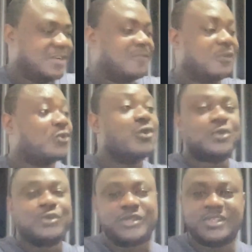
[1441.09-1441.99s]
For
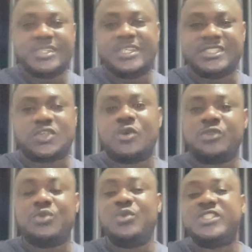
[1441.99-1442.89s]
Google, it is
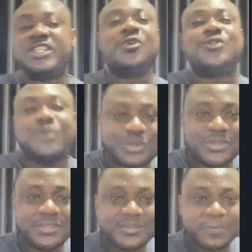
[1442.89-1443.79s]
called Google Search Console.
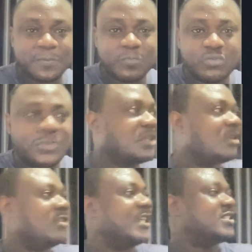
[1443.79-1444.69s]

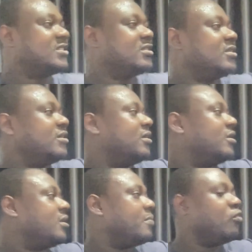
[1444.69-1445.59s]
There's
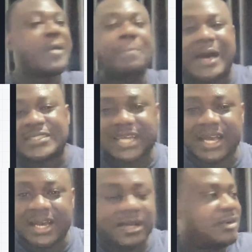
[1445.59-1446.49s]
Webmaster
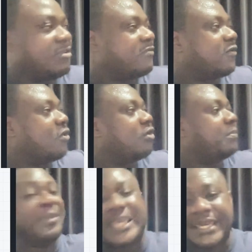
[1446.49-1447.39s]
for
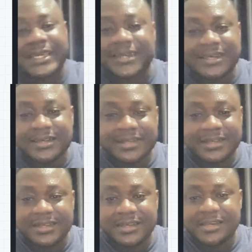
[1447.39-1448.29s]
Bing,
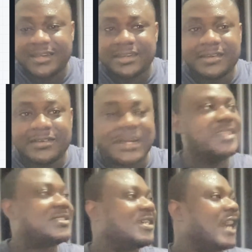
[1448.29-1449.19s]

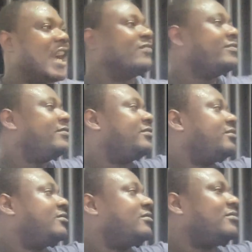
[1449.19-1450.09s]
right? And
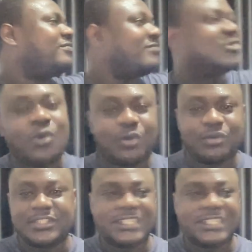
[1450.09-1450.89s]
so on.